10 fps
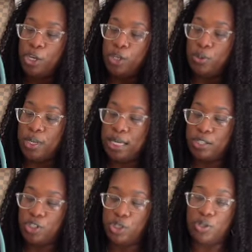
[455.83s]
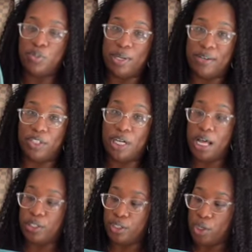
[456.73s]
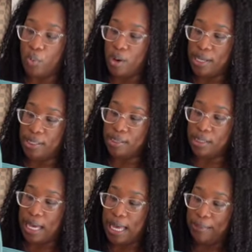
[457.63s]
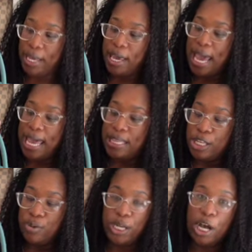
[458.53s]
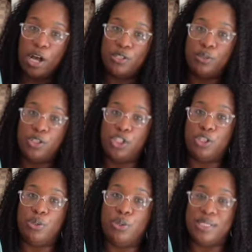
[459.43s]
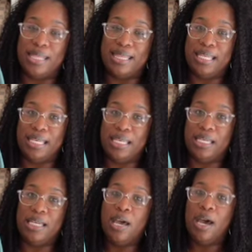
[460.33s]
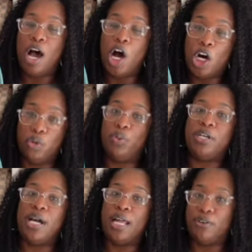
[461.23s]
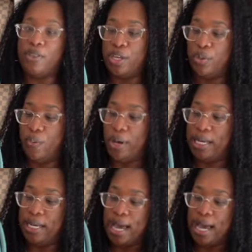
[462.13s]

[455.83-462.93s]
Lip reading: You can choose whatever color you want, and then you can also choose the hardware color that you want.